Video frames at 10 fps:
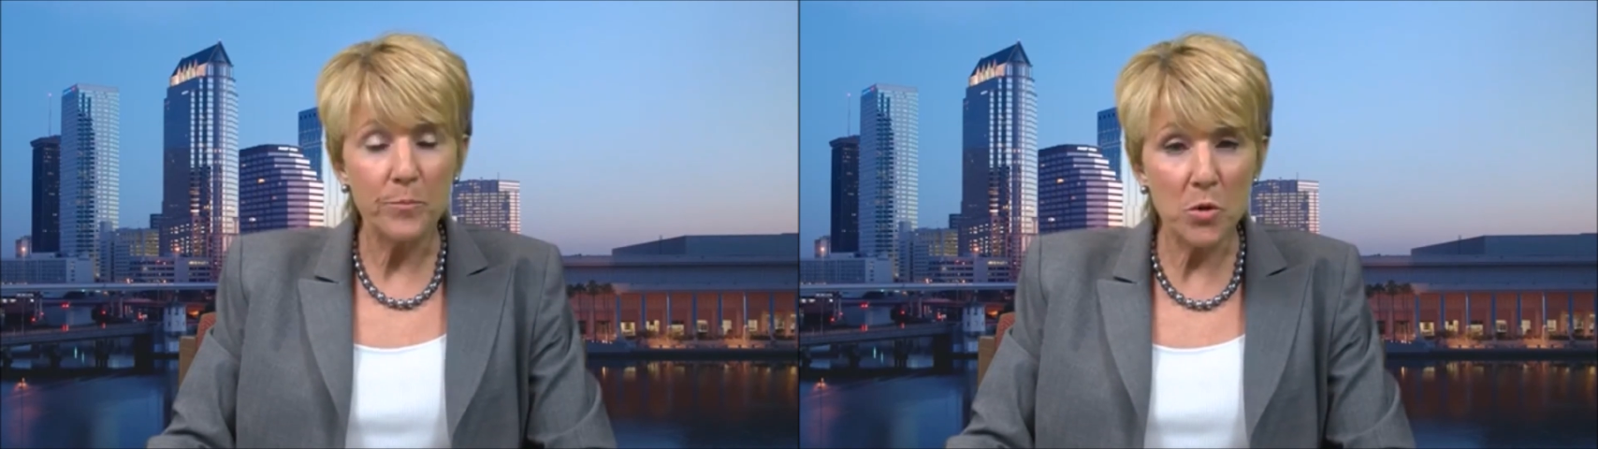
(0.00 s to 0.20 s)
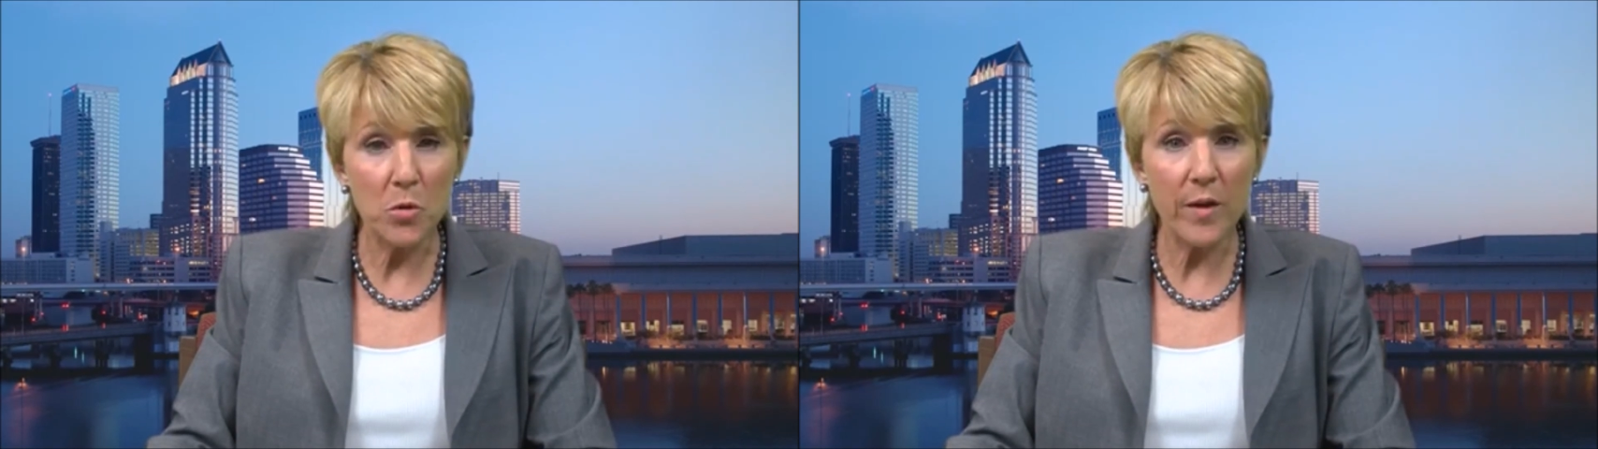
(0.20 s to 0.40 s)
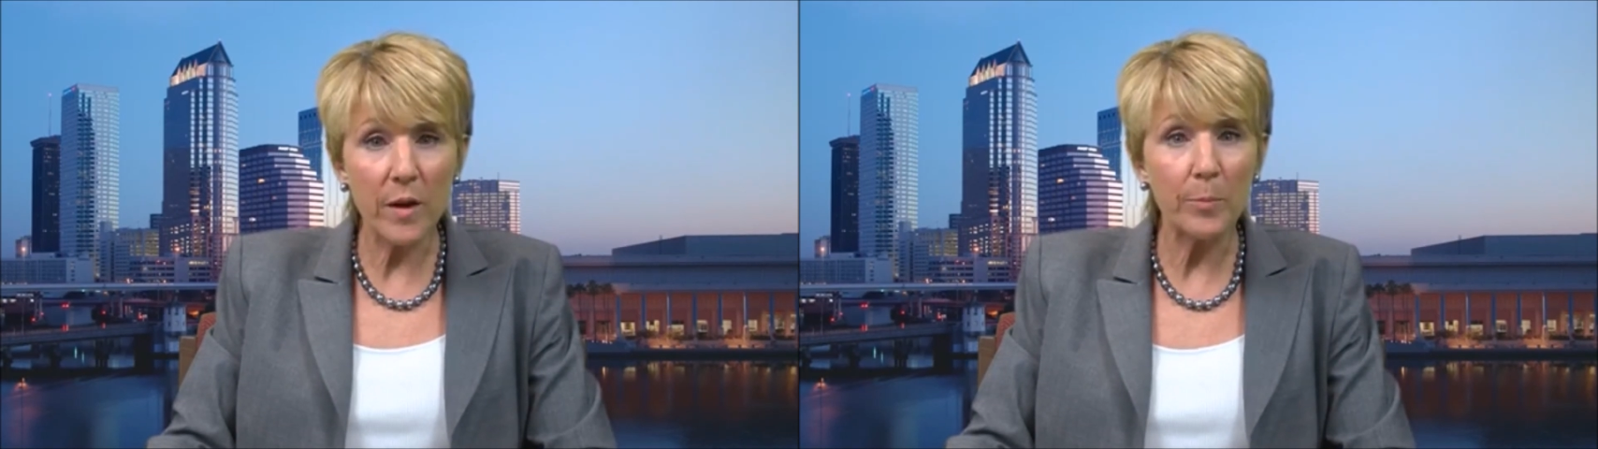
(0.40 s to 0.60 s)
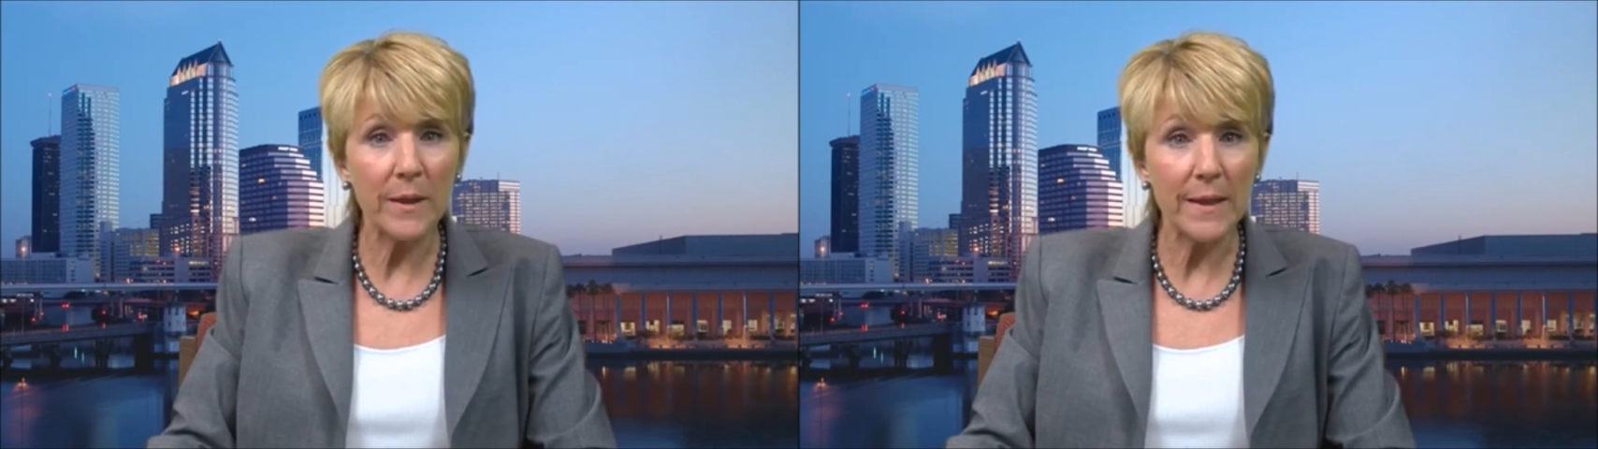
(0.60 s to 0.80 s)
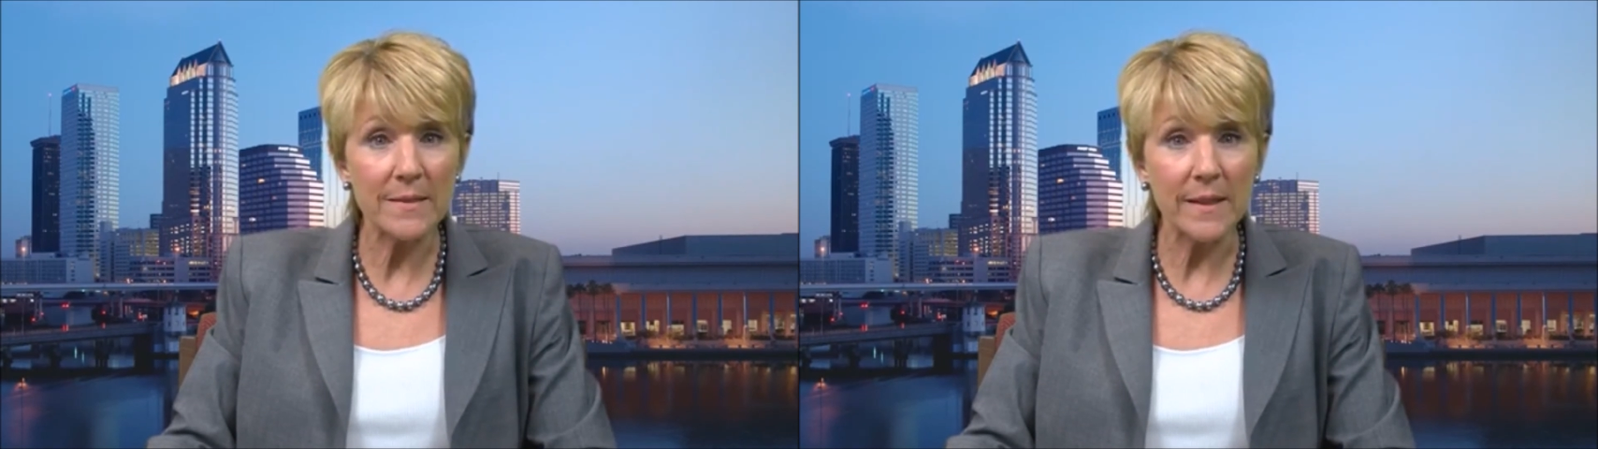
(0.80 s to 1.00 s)
do their
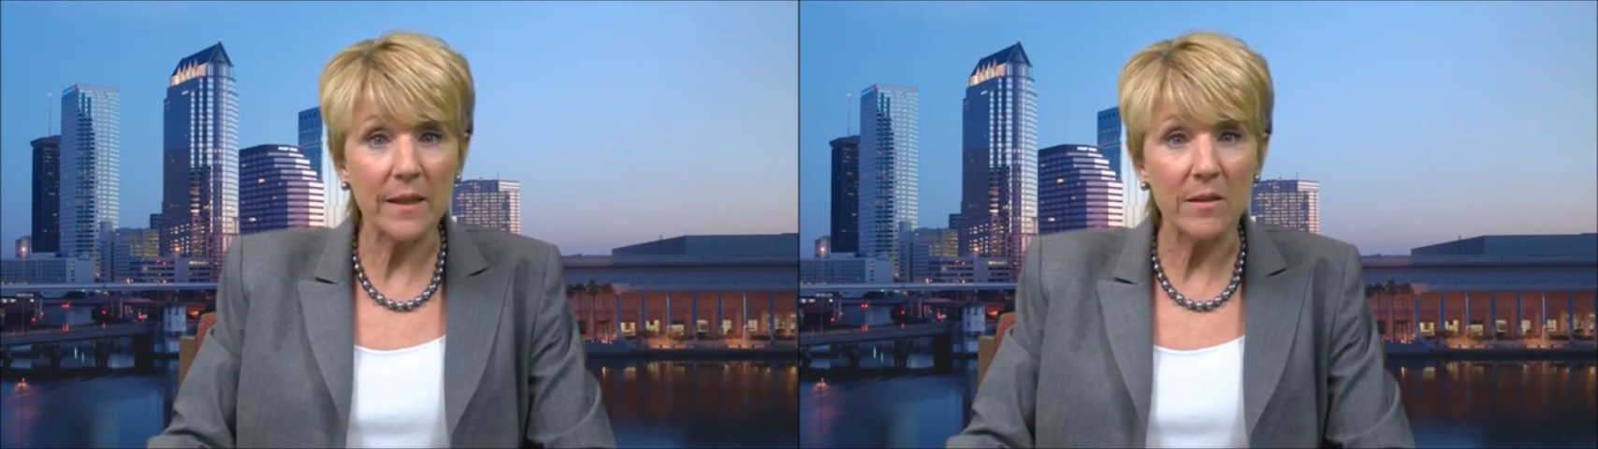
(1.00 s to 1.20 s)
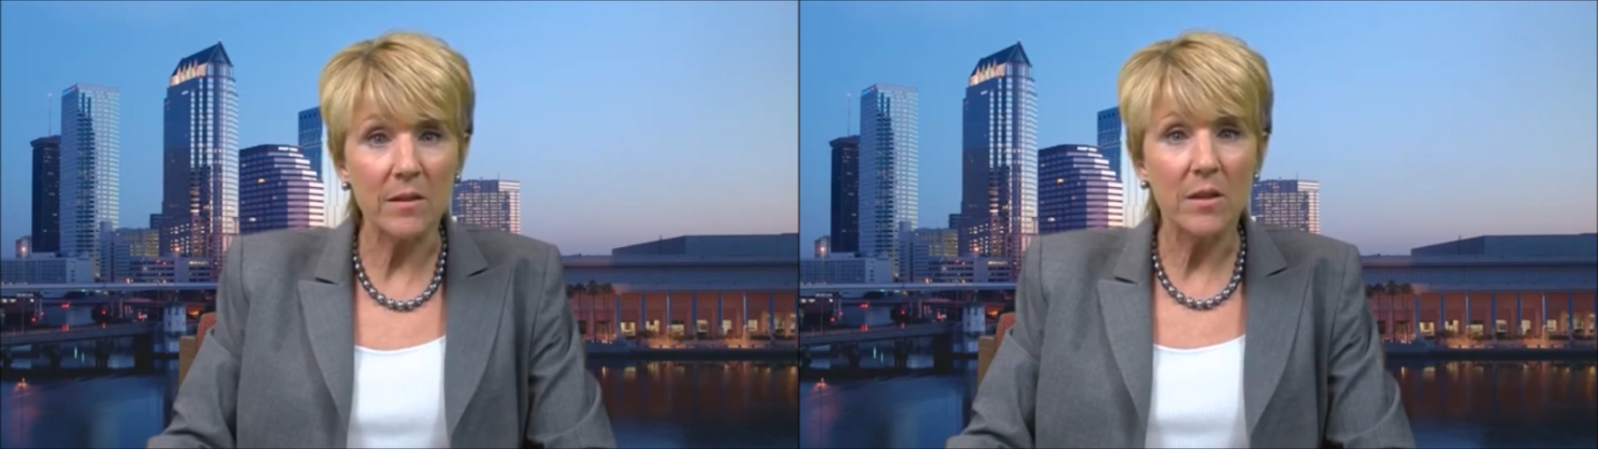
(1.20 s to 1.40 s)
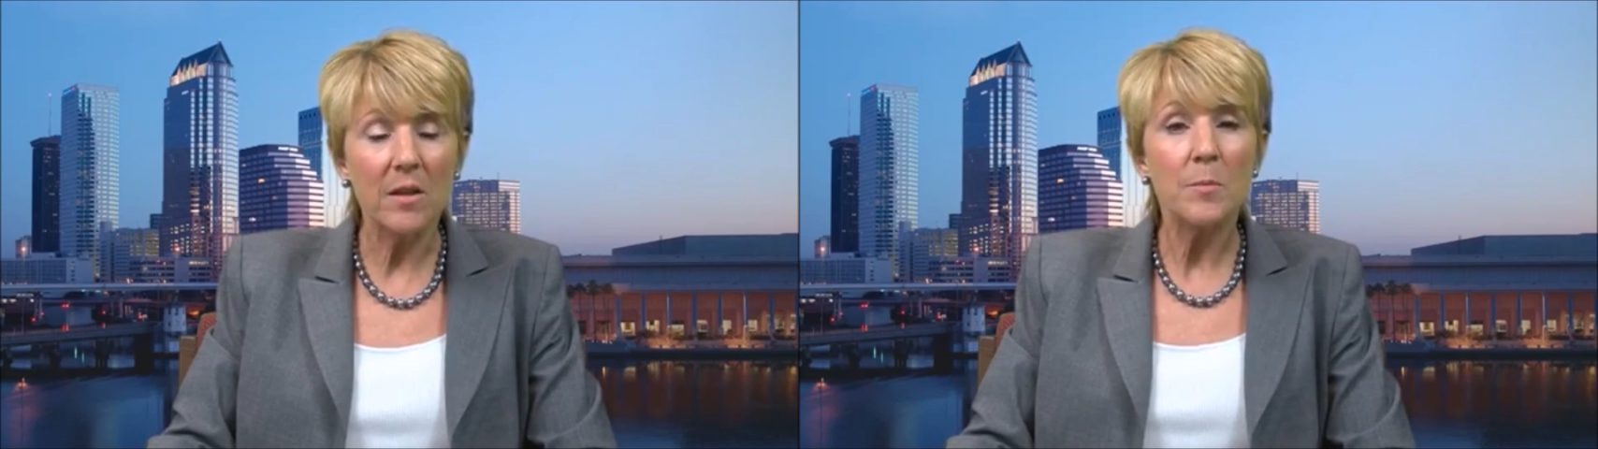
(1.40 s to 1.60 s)
policing